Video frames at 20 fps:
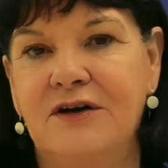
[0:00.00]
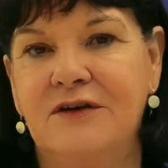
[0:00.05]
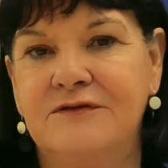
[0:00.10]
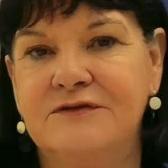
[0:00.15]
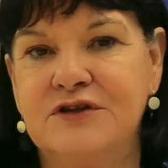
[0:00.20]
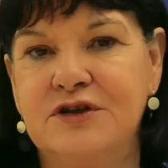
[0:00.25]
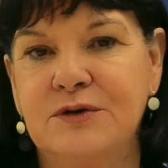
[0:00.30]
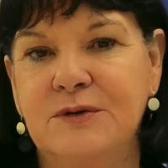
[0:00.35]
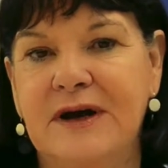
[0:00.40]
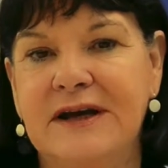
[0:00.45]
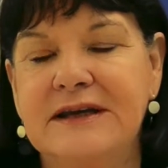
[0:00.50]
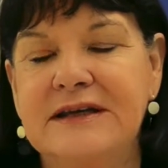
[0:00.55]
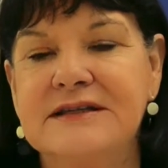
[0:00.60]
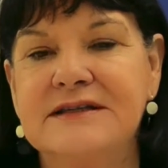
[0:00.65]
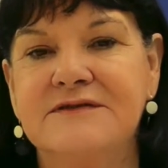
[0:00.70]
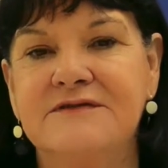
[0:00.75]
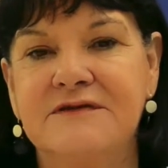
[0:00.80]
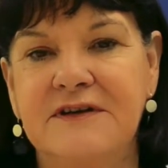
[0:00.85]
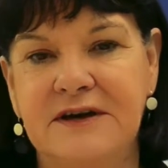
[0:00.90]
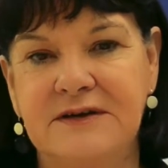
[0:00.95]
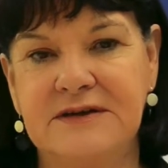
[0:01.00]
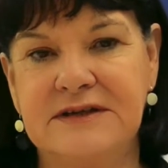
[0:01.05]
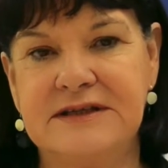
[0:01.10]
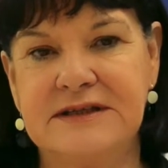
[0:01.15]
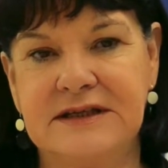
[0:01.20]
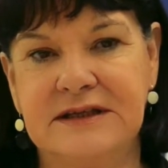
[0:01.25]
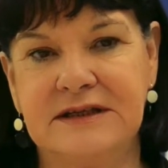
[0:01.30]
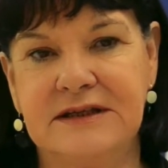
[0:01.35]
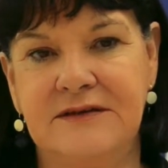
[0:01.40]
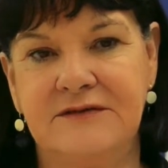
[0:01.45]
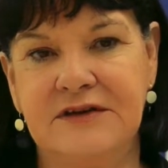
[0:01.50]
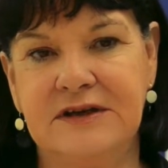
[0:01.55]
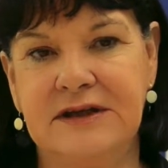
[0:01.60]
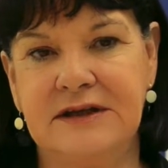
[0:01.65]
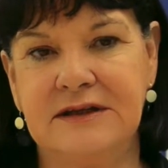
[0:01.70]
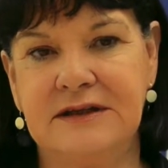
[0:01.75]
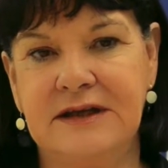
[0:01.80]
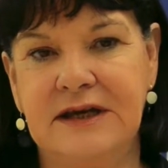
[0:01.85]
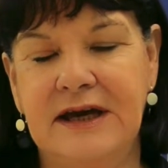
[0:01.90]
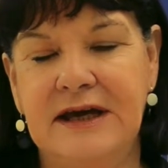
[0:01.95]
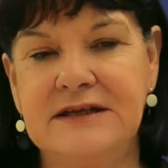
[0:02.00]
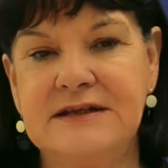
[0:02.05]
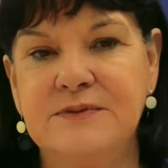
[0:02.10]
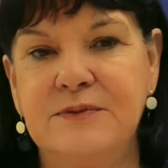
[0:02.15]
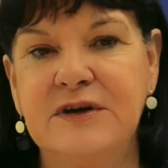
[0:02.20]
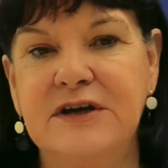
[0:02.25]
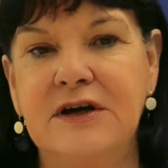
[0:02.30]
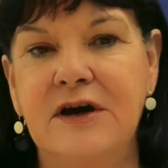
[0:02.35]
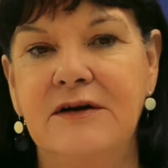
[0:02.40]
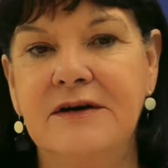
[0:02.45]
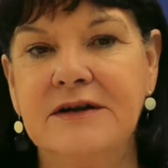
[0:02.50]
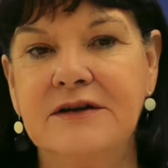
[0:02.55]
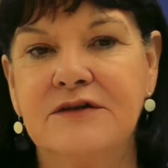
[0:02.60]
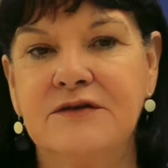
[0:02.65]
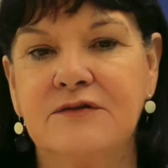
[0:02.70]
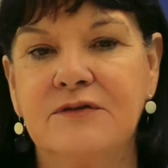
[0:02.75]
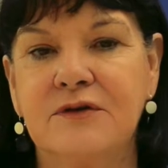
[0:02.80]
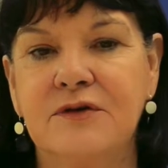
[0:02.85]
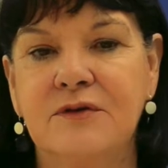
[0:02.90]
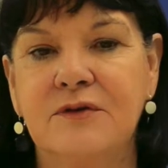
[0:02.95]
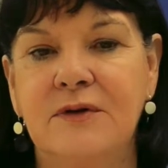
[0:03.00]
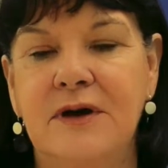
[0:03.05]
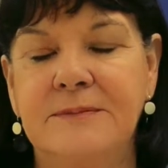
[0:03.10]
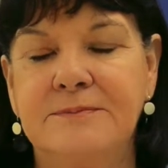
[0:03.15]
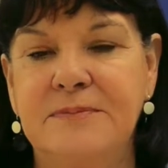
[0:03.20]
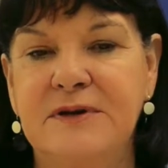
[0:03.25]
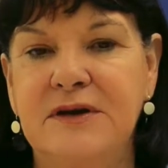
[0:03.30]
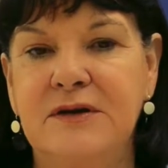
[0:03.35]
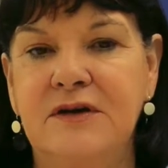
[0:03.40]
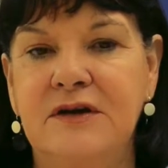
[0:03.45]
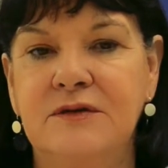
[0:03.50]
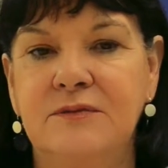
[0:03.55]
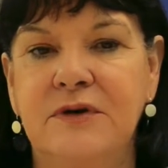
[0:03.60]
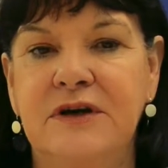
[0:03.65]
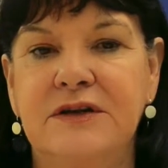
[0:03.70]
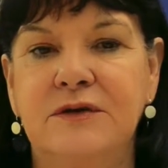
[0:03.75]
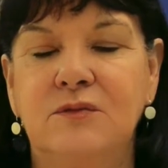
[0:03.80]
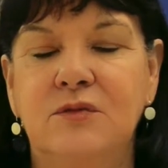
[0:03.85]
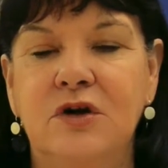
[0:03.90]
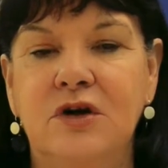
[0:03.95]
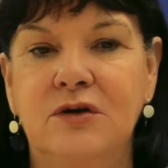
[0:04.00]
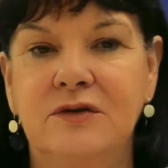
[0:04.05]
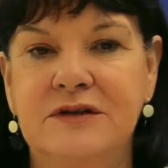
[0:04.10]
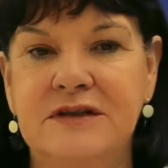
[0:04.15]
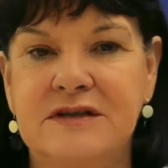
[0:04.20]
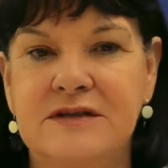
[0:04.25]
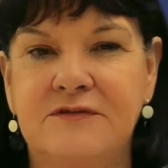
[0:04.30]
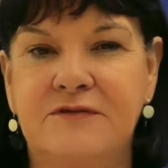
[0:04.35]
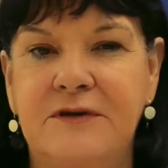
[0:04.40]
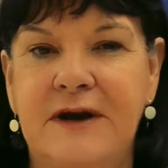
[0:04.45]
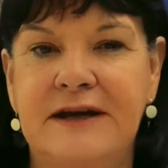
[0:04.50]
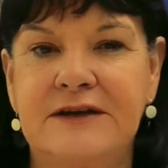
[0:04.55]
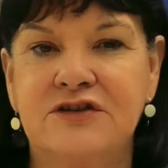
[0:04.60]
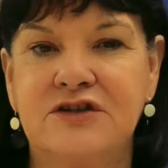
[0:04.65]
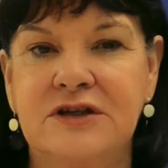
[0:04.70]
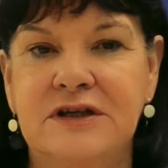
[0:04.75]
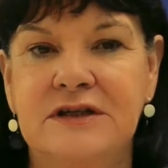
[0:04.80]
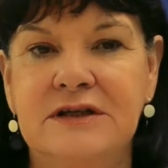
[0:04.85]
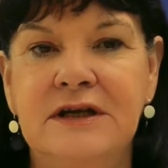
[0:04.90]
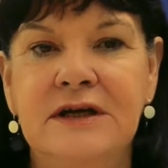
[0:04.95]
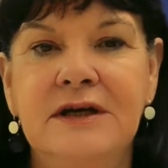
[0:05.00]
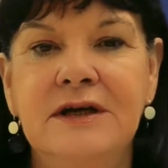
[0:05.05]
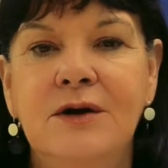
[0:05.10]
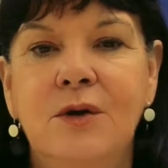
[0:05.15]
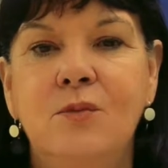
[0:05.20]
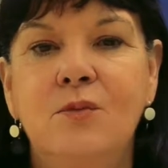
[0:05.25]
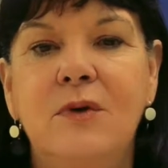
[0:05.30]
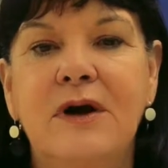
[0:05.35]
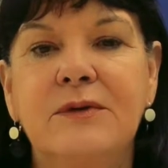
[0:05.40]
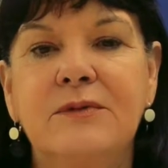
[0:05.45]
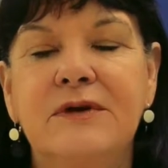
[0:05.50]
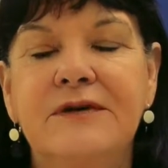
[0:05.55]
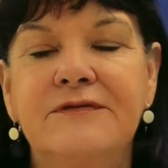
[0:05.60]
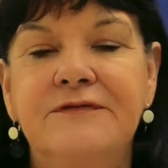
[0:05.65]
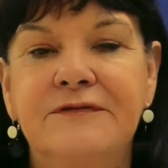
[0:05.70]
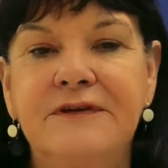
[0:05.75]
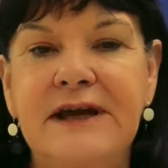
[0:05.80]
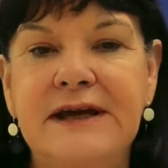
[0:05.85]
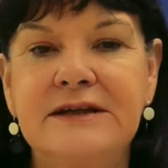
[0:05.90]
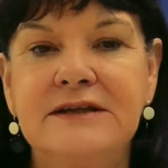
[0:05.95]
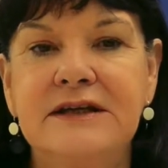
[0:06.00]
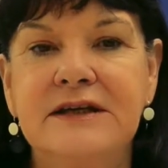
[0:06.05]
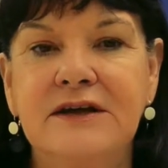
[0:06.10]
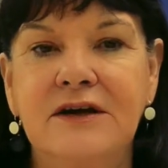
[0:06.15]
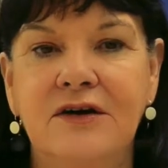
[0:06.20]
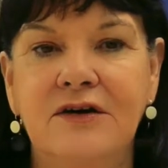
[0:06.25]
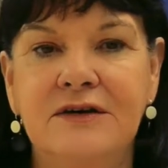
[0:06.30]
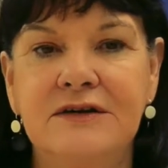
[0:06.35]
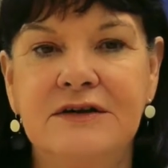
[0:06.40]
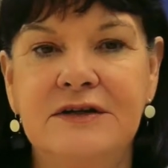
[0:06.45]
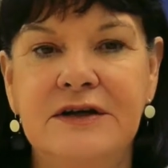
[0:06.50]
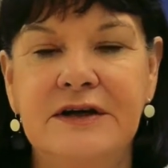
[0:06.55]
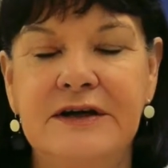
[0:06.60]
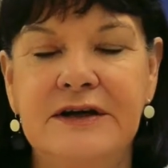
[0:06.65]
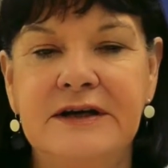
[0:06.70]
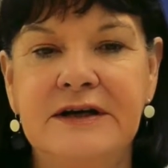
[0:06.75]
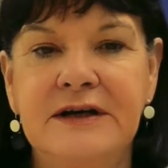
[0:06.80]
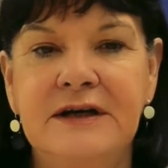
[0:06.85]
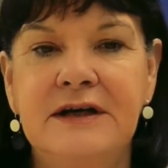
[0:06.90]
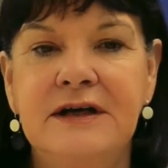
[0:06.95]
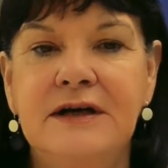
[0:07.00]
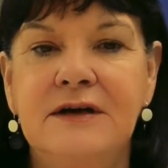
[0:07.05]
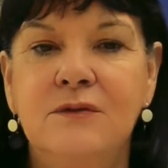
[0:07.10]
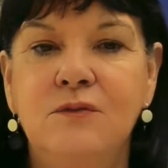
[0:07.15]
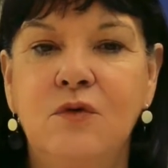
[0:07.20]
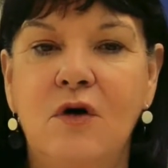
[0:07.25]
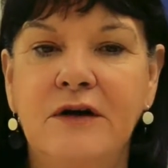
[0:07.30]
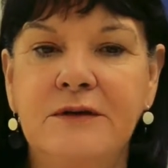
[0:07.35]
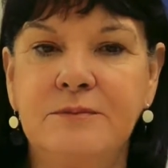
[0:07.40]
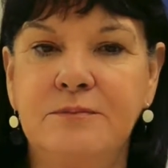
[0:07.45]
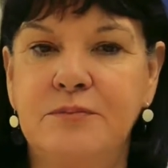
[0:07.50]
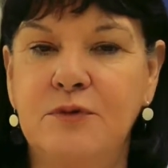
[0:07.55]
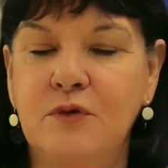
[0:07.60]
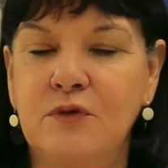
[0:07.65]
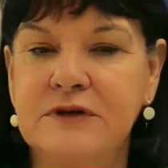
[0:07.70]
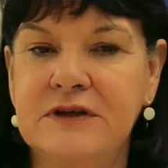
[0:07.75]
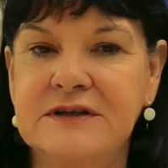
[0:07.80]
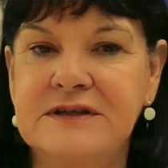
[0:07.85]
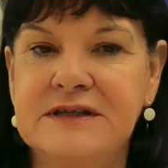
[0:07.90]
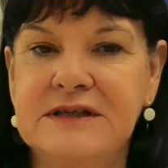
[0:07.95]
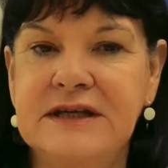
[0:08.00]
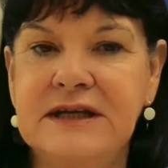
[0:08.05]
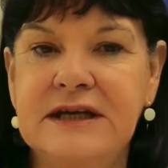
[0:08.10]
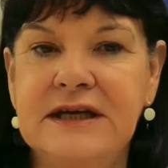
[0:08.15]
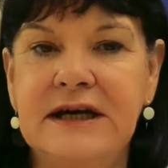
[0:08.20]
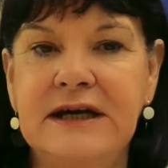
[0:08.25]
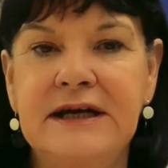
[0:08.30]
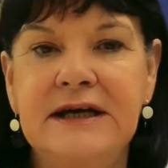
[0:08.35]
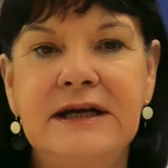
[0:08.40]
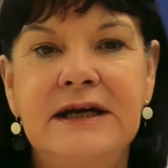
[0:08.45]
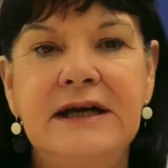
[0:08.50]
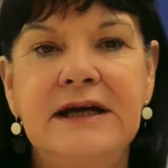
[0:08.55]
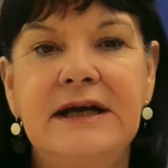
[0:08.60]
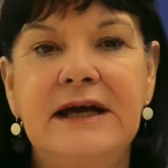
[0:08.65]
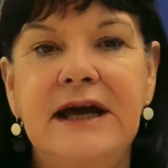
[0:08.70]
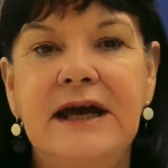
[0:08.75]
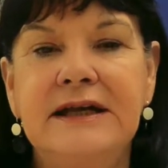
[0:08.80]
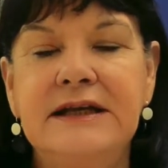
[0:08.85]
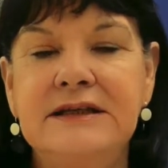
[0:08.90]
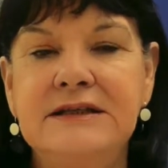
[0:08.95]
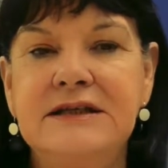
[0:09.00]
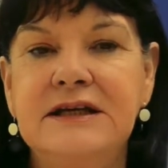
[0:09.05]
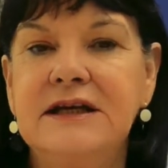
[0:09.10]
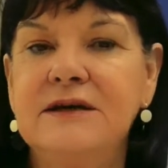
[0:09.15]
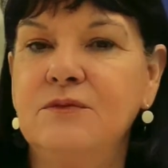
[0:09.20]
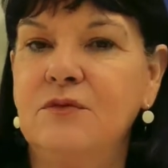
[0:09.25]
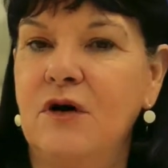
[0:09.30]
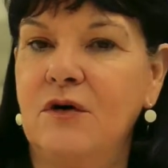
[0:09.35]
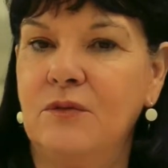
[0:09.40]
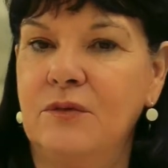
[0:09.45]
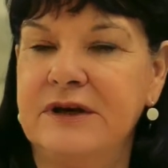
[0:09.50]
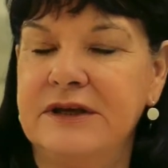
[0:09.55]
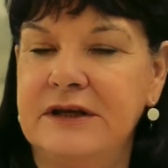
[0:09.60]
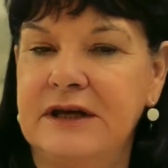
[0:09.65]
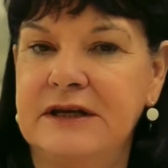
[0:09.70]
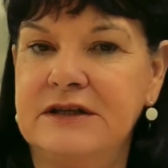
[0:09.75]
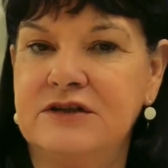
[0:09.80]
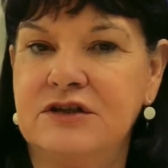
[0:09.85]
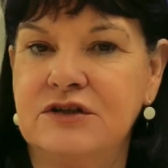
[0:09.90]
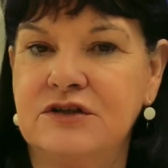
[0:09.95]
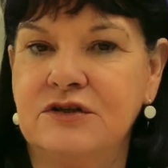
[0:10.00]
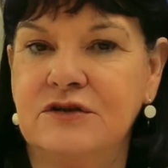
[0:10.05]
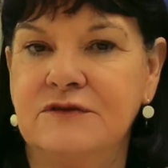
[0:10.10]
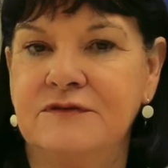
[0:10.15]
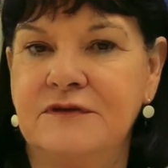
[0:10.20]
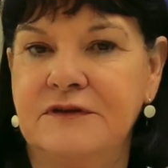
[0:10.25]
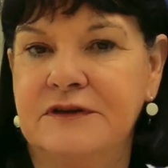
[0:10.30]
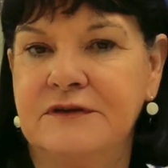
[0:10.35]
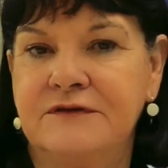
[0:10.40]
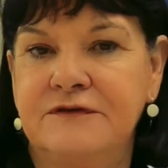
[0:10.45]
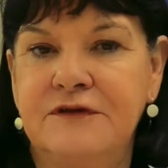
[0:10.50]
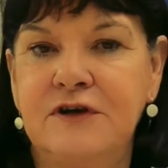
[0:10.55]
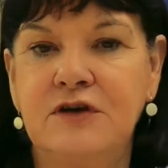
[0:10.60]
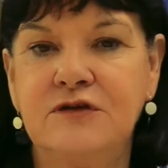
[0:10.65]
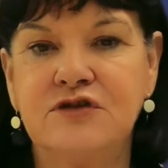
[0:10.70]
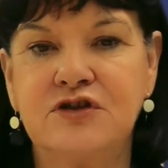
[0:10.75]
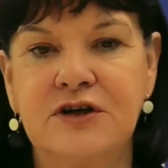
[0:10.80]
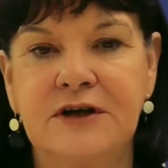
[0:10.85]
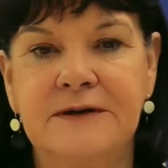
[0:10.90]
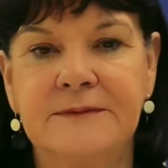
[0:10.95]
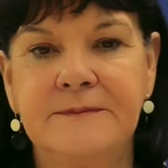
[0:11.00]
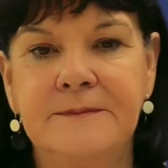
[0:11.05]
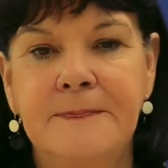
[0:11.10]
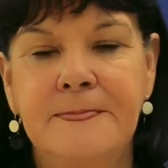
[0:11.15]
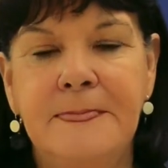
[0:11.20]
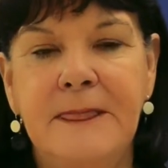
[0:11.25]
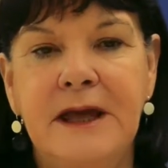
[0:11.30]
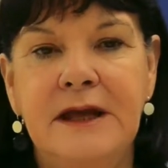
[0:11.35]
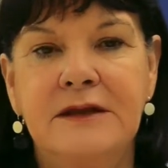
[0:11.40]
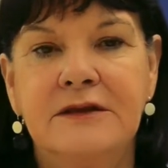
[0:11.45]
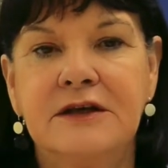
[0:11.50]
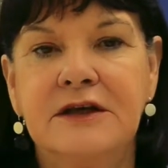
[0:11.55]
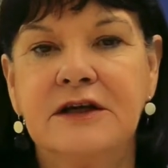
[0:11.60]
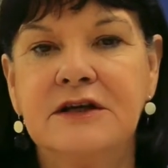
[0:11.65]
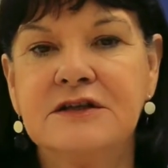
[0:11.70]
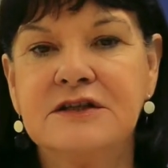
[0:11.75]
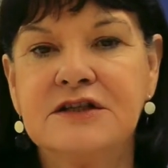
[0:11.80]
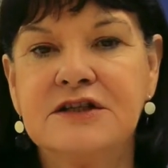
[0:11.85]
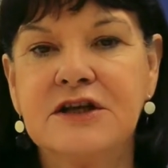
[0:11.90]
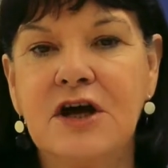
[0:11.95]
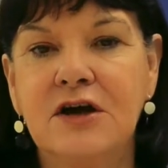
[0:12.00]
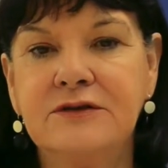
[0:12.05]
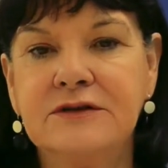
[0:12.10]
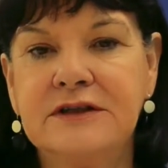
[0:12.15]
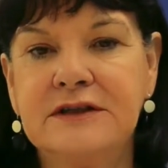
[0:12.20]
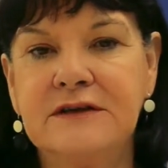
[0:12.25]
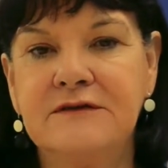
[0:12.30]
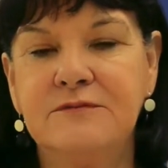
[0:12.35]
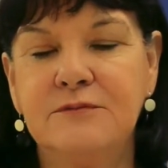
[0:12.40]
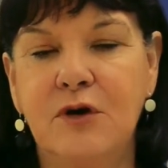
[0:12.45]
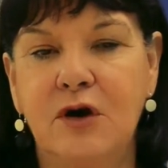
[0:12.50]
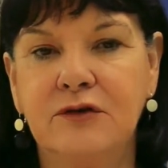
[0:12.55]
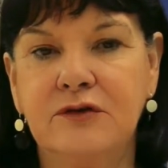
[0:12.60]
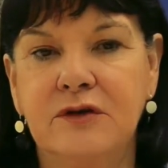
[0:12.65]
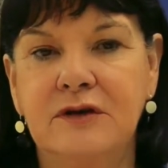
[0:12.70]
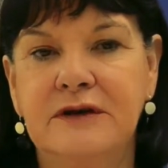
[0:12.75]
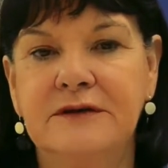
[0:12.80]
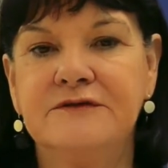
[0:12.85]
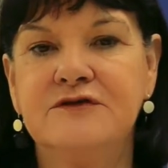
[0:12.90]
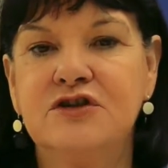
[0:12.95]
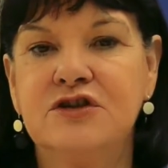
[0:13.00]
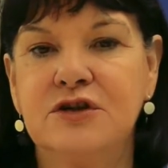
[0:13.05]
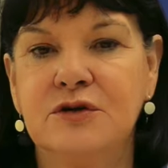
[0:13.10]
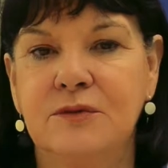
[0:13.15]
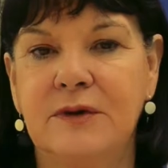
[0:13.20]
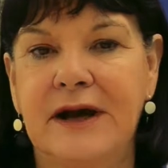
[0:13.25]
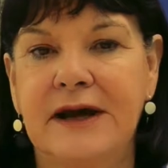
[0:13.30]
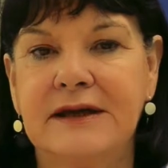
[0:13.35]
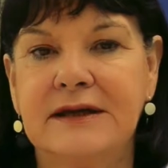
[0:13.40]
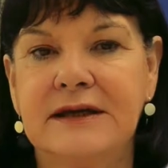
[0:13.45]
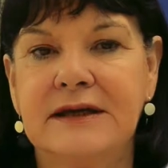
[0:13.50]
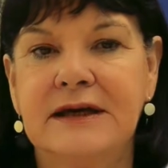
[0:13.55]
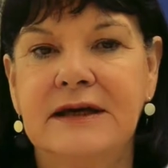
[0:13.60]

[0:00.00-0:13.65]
of TUAC is very significant. As we're going through a period where the world is fractured, we're reflecting on what brought us here and indeed what we need to do for the future. The consultative model of TUAC,